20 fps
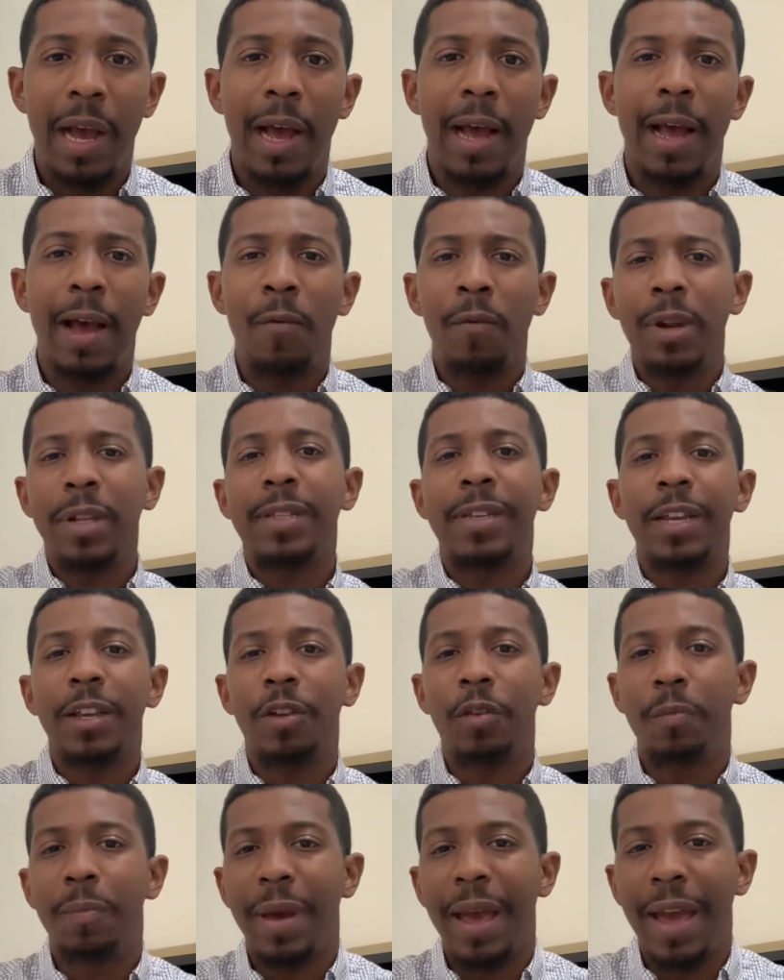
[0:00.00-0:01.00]
want to take
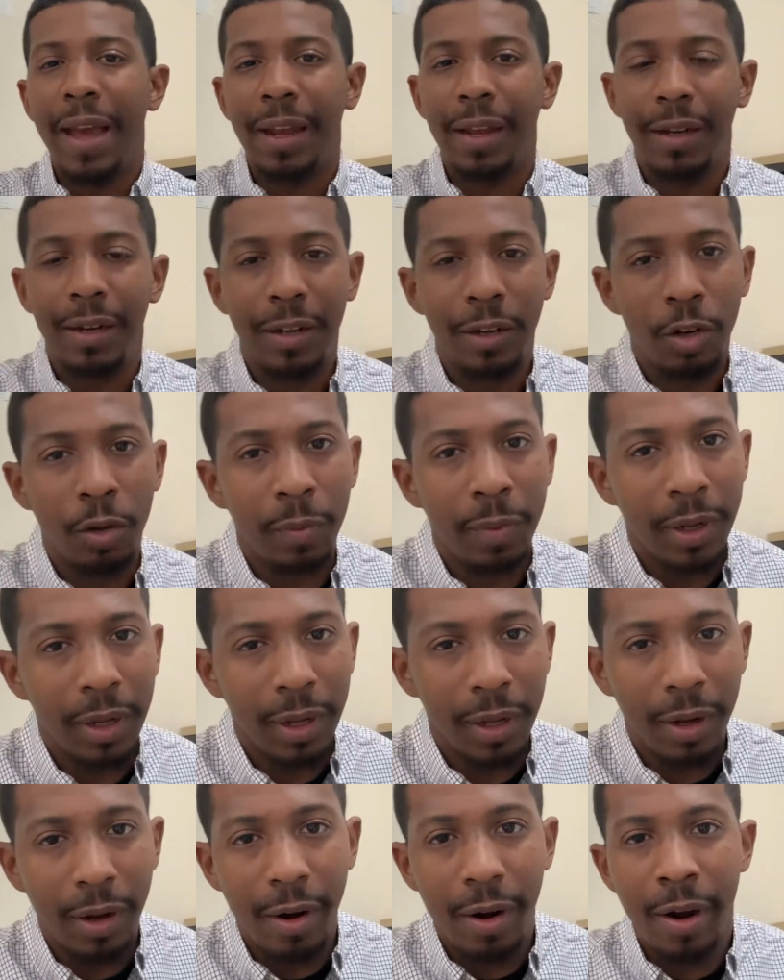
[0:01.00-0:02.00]
you back a little
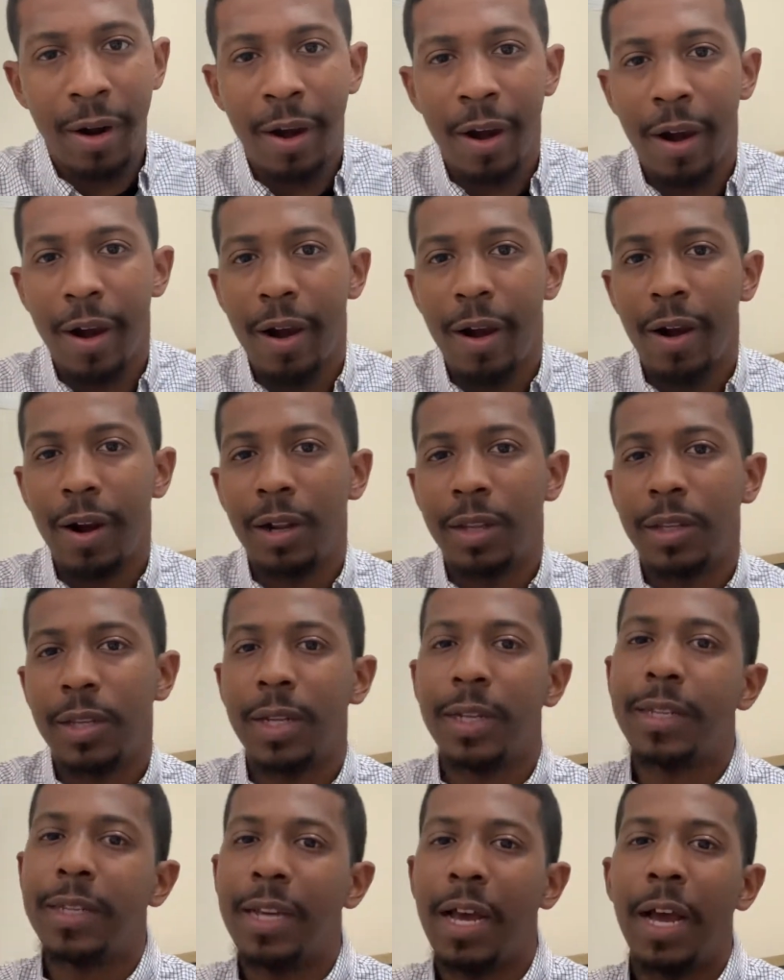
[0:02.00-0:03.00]
bit to
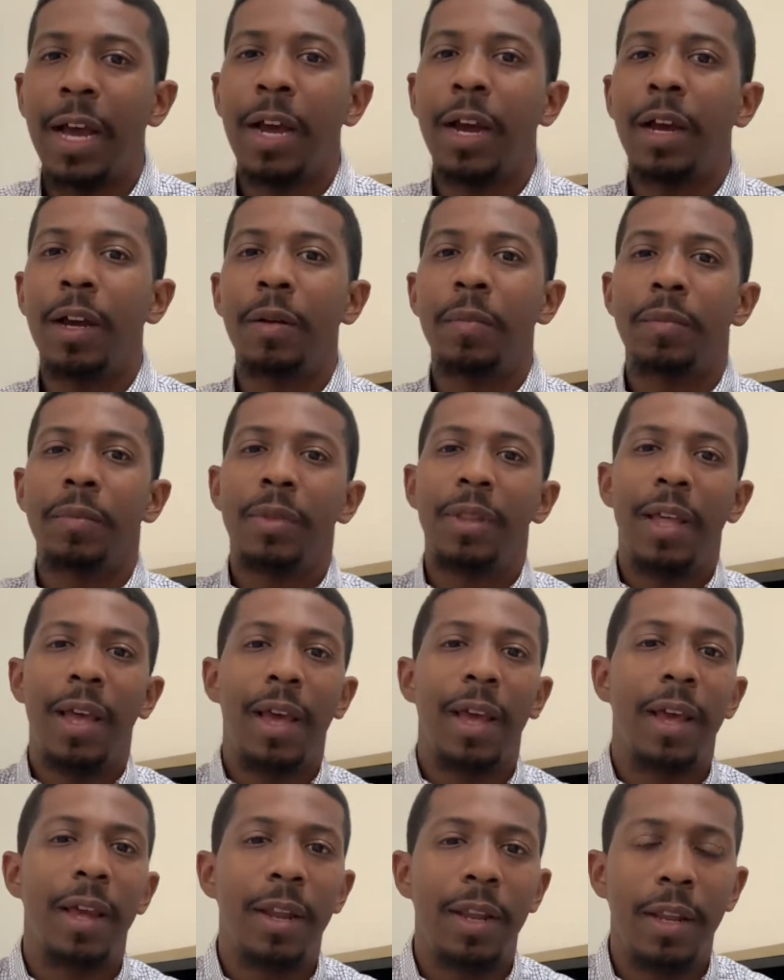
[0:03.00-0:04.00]
a time
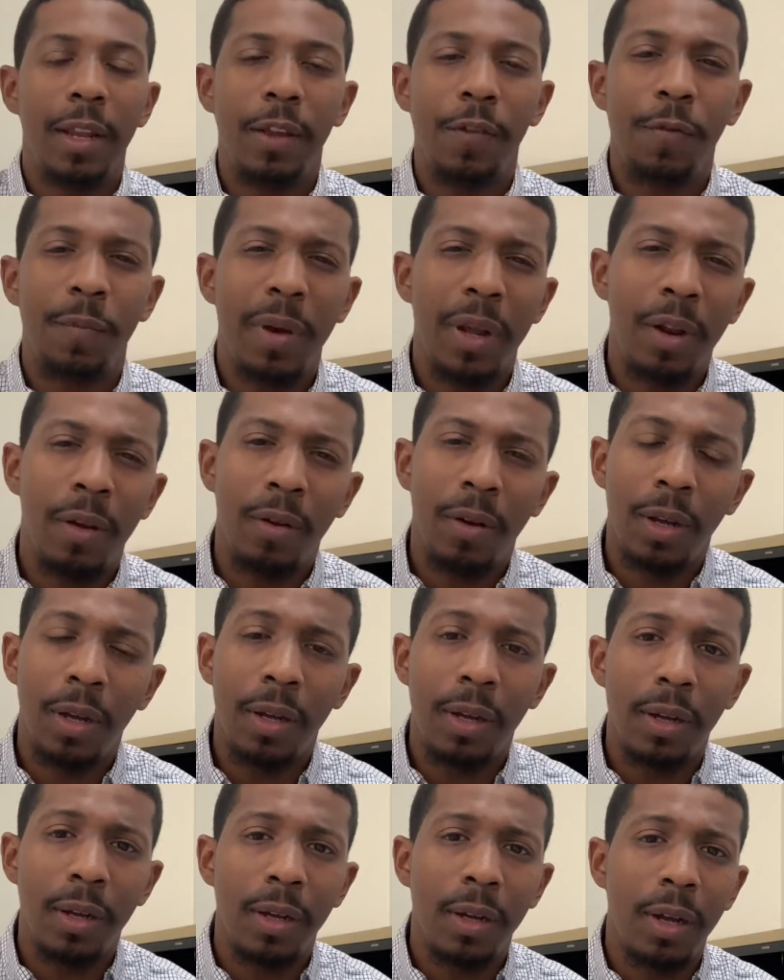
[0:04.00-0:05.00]
that you've been on
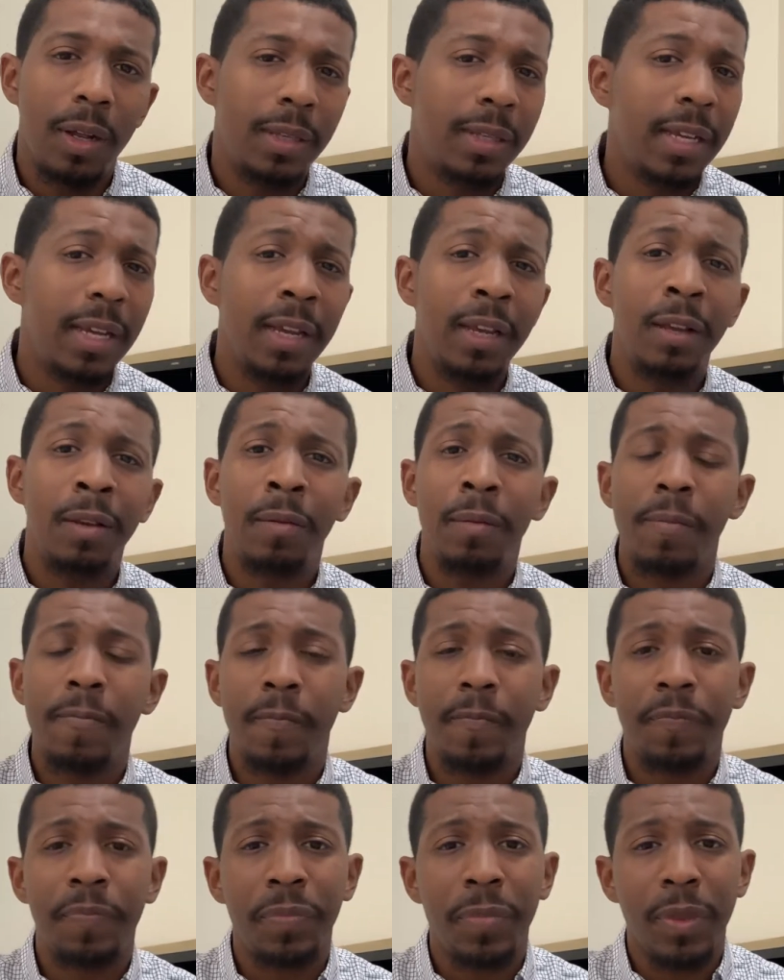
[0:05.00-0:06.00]
a team,
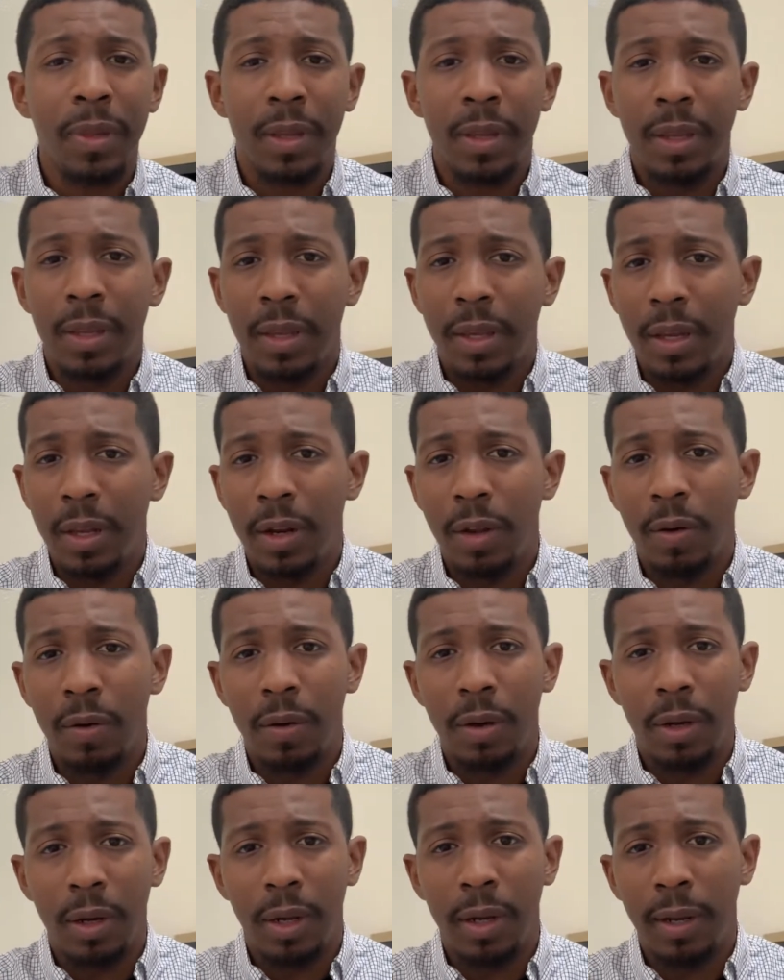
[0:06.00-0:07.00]

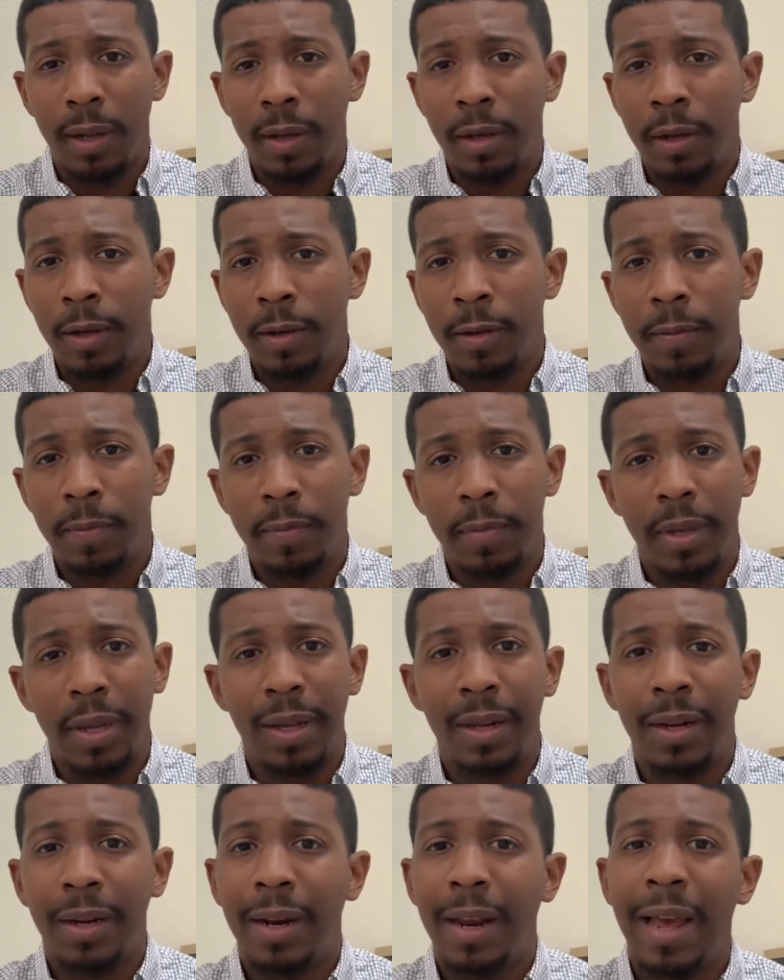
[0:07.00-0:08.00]
a club,
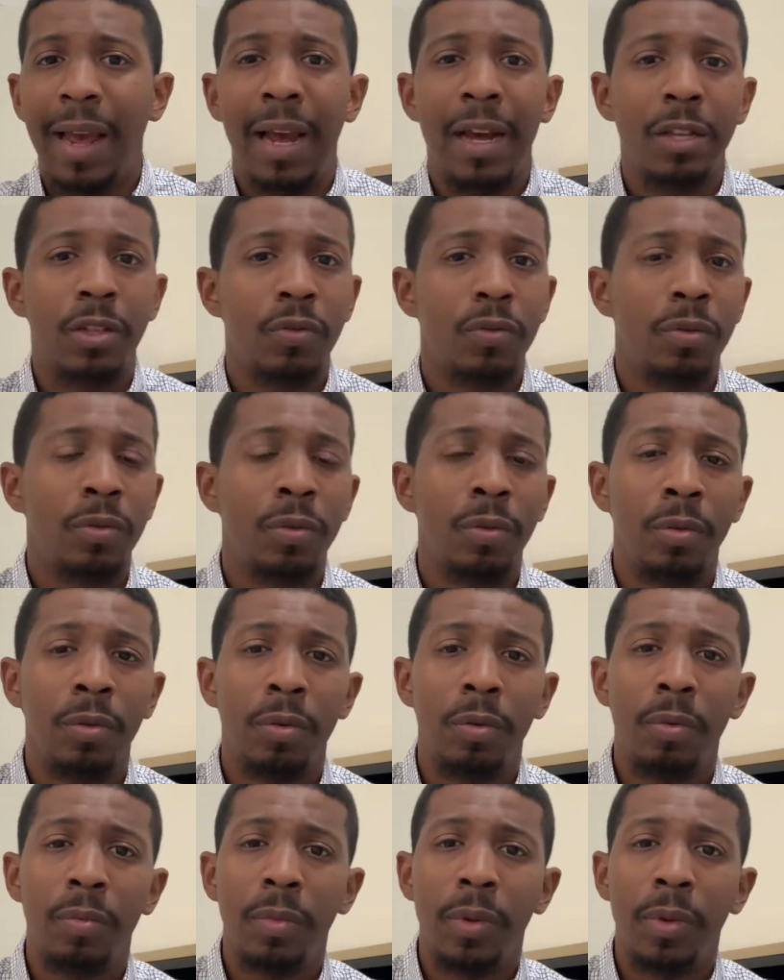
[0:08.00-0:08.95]
in a classroom,